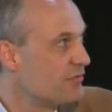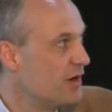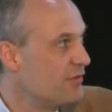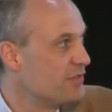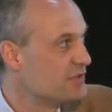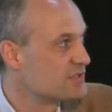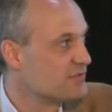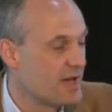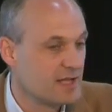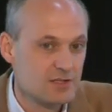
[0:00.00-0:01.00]
of the
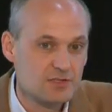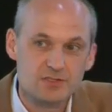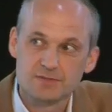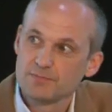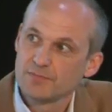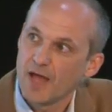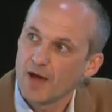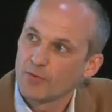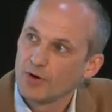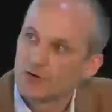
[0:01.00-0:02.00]
surveillance
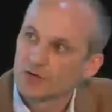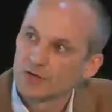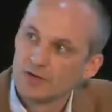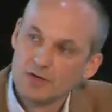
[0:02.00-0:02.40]
network,